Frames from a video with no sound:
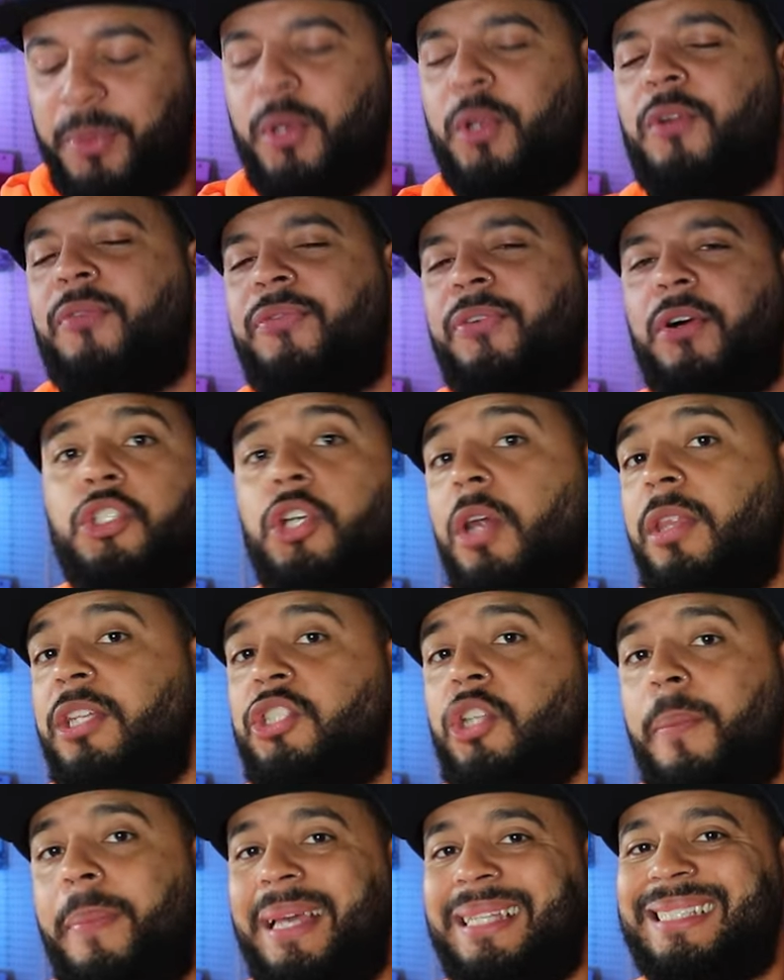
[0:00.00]
beautiful. So
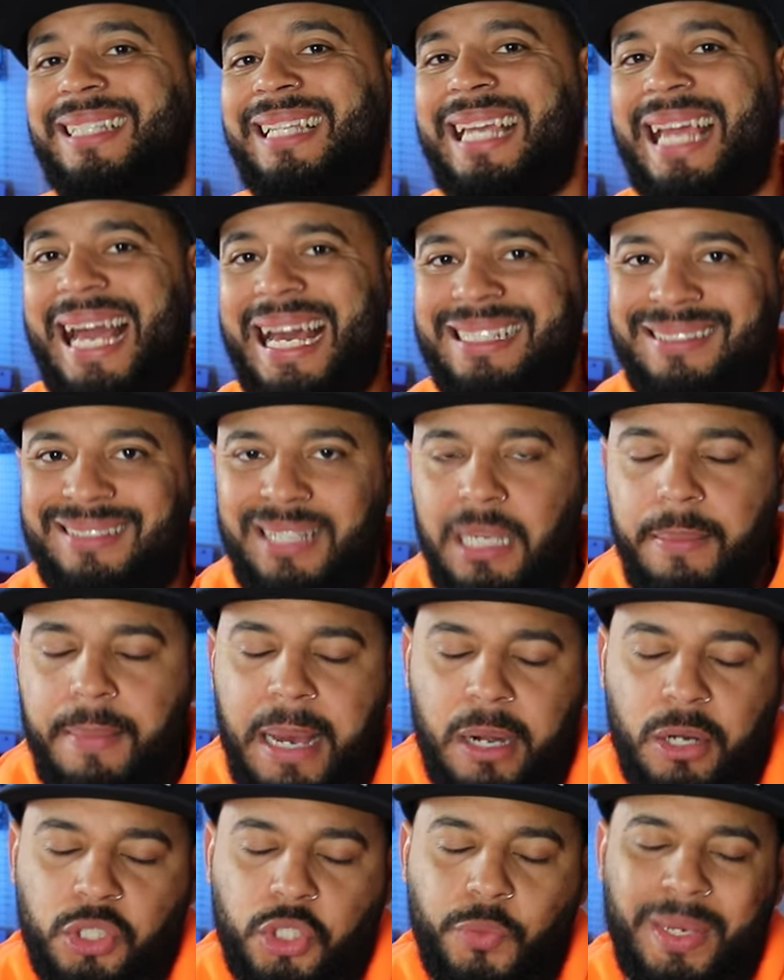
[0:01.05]
these are basically ST
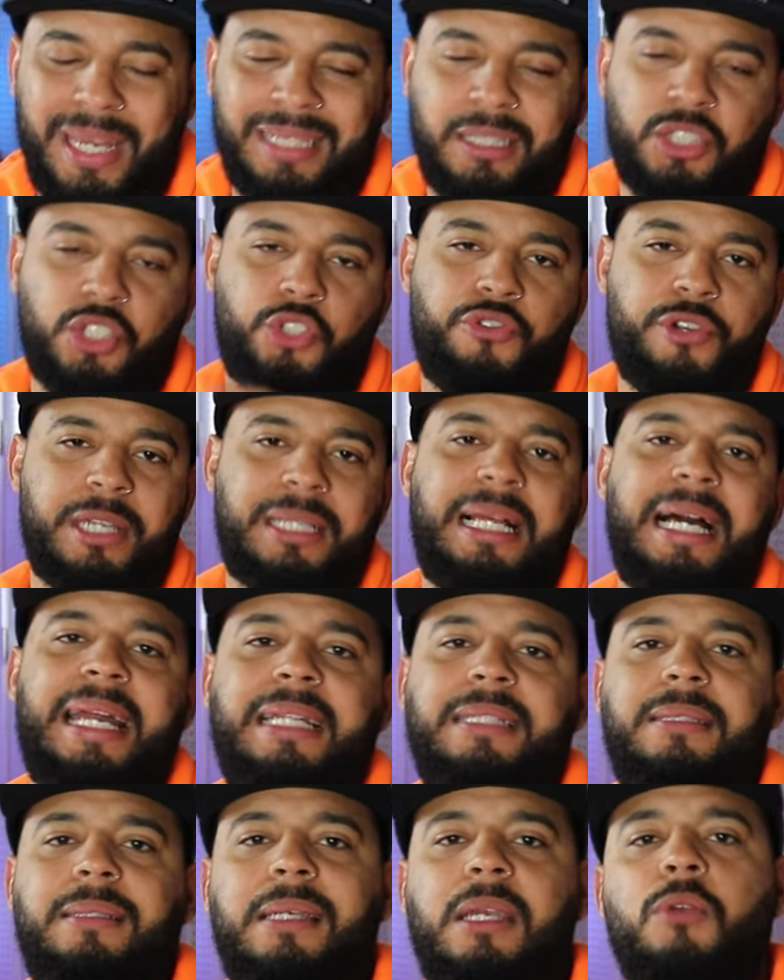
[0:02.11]
models. So we got the Street
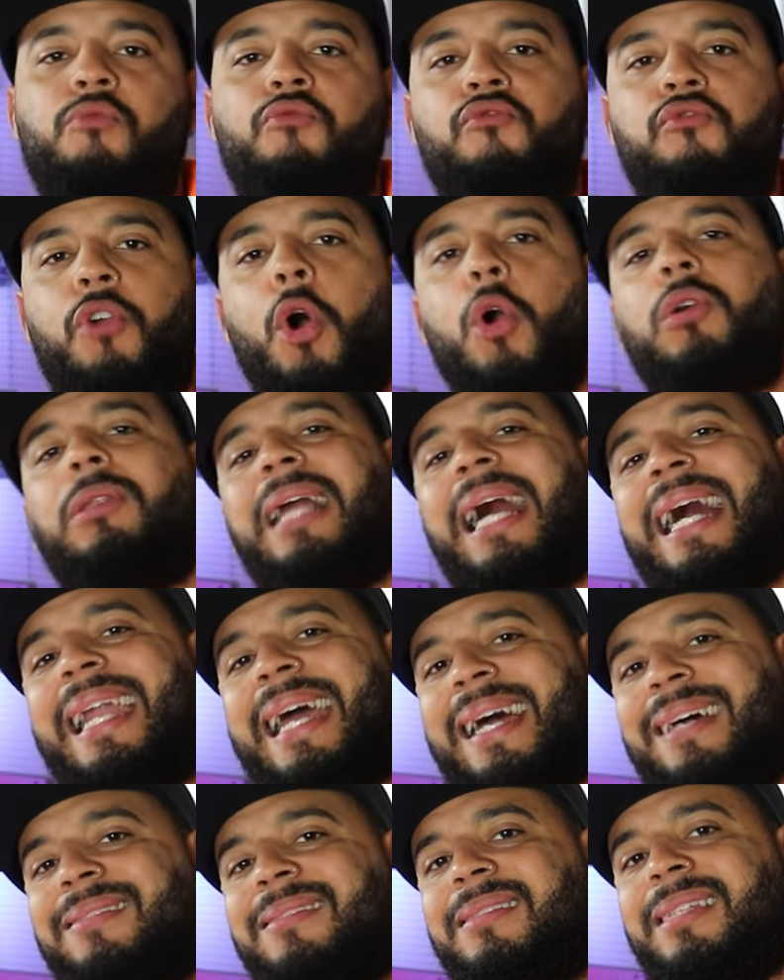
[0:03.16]
Glide ST, Road
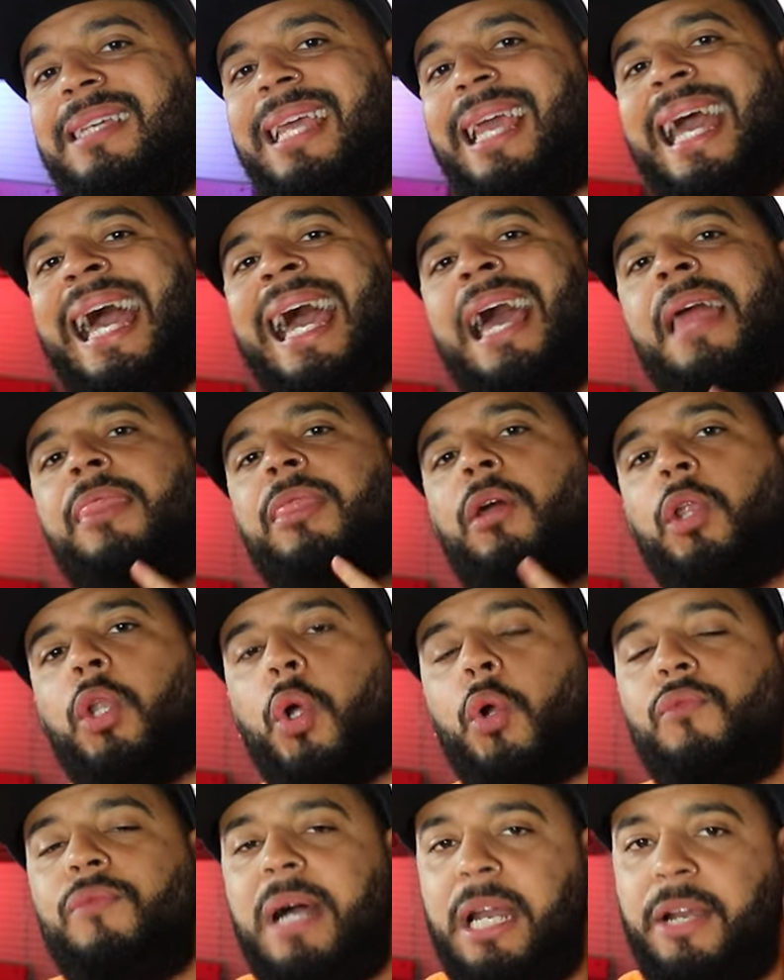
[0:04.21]
Glide ST, and the
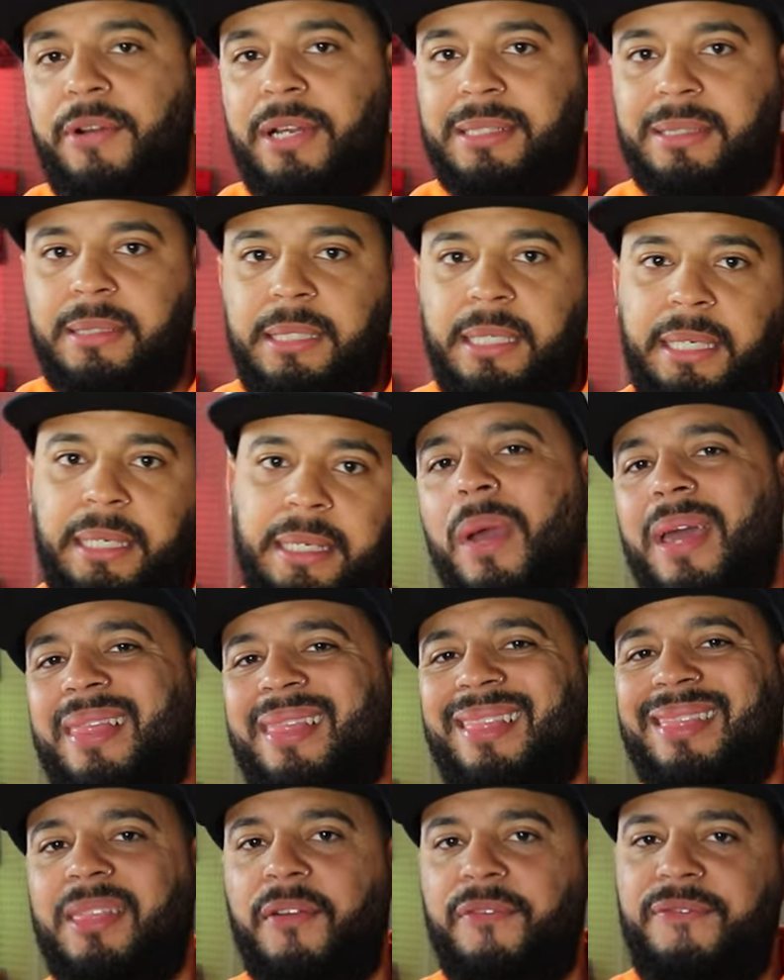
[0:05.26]
Lowrider ST
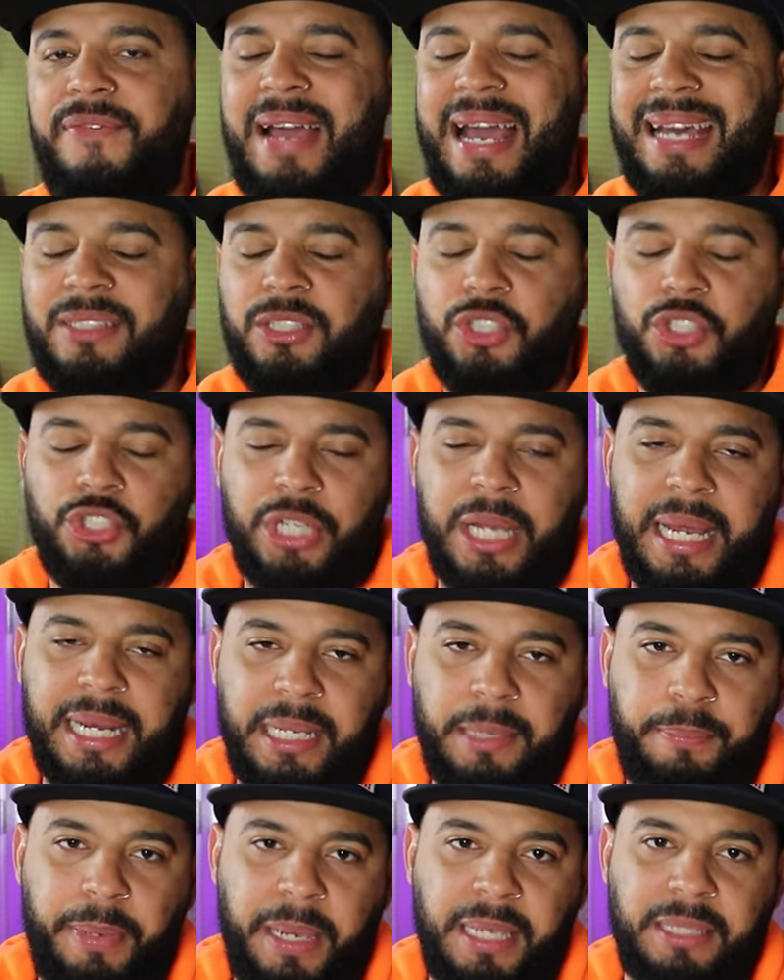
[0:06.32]
with the Fast
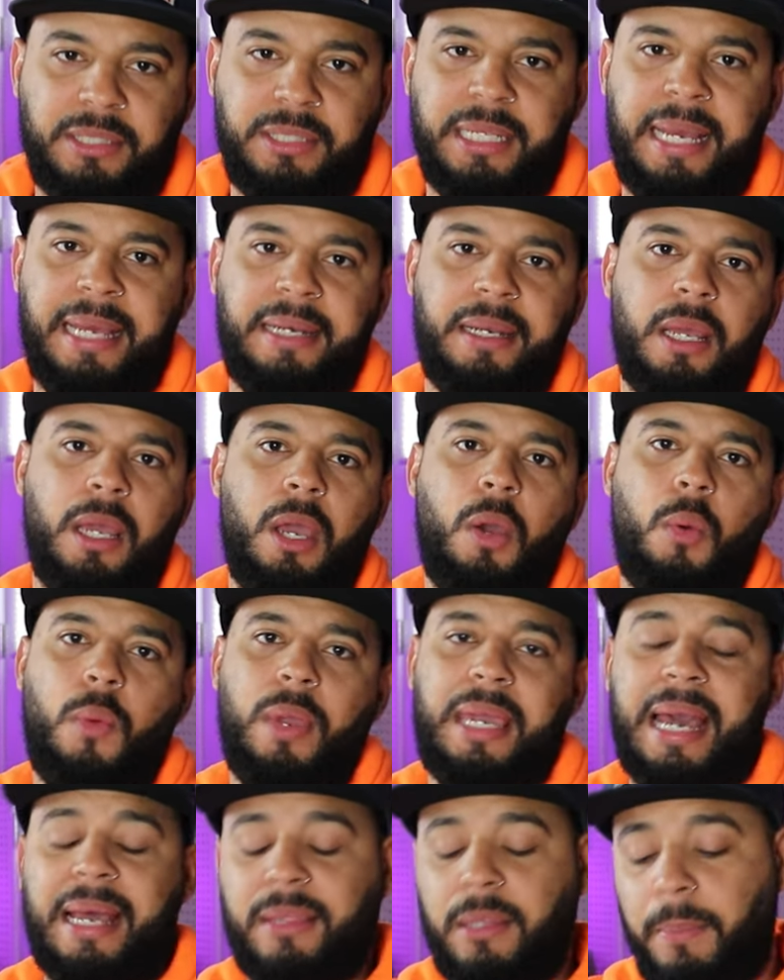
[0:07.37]
Johnnie paint set.
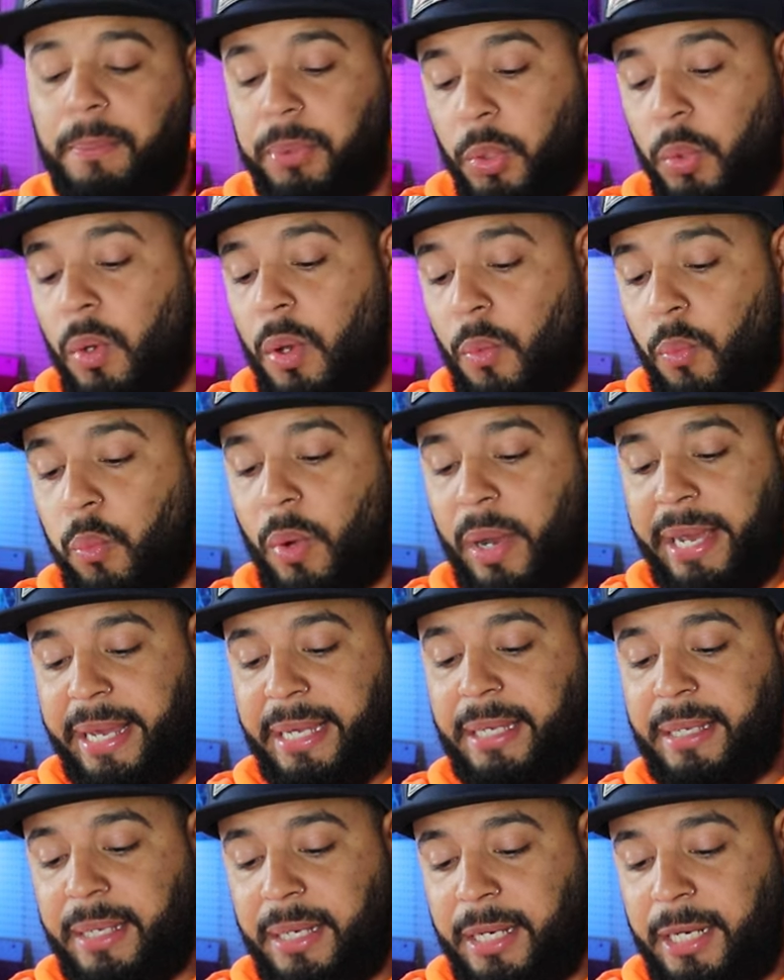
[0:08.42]
We got the blue and
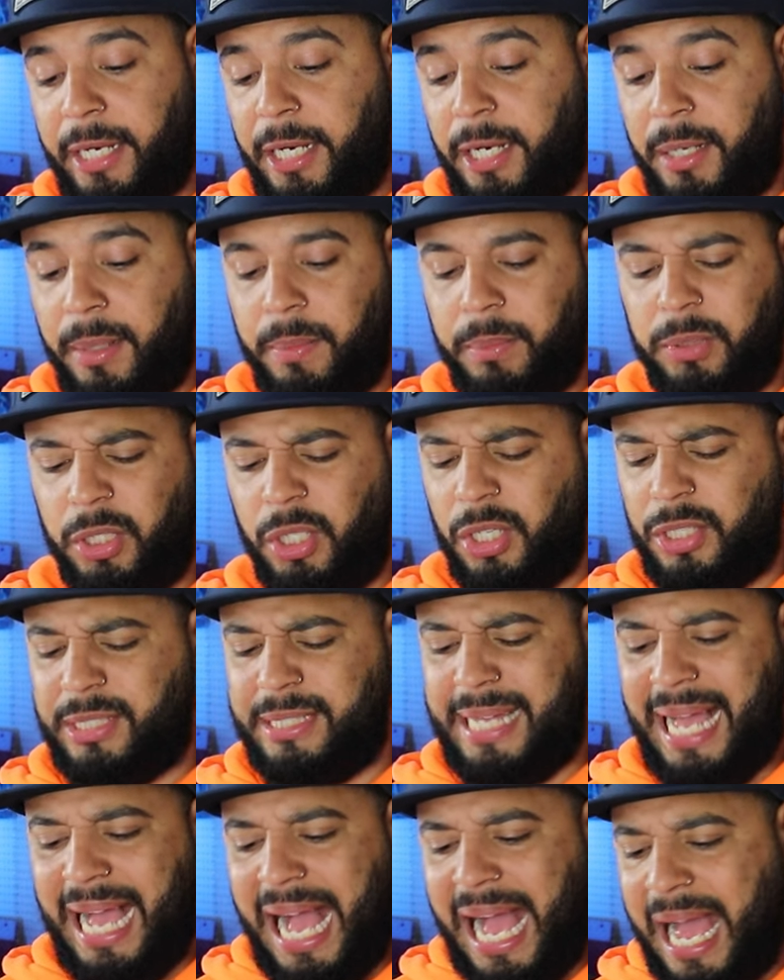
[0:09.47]
white, um,
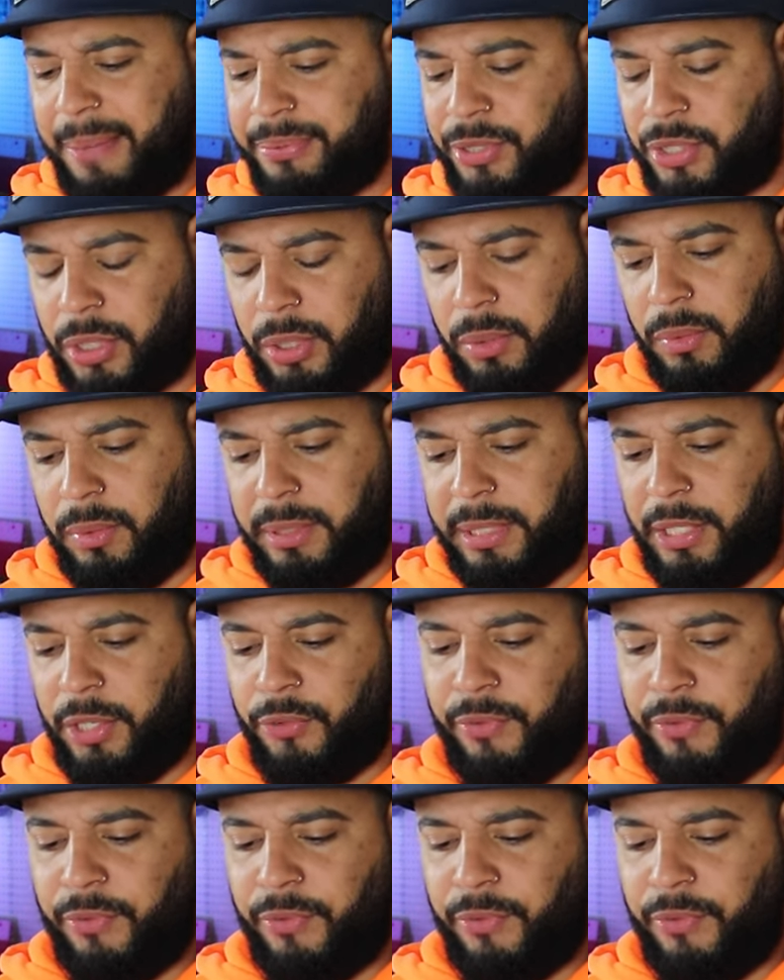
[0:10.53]
looks absolutely